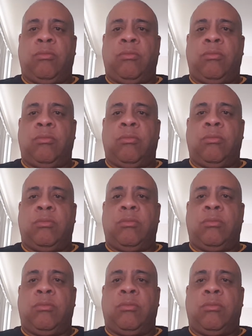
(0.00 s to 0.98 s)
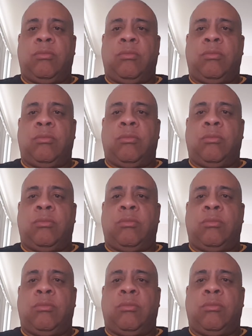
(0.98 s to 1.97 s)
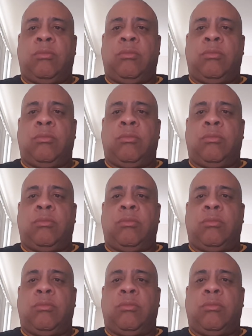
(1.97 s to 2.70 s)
Nobody speaks.